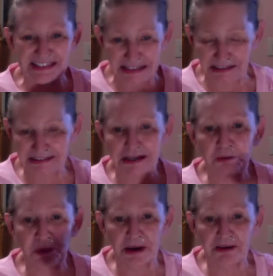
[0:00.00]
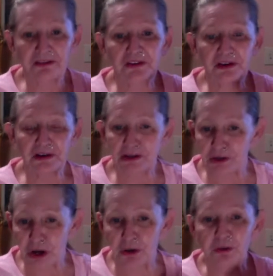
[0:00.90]
dealing with, you
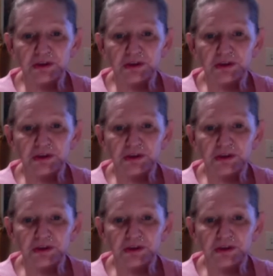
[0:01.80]
know.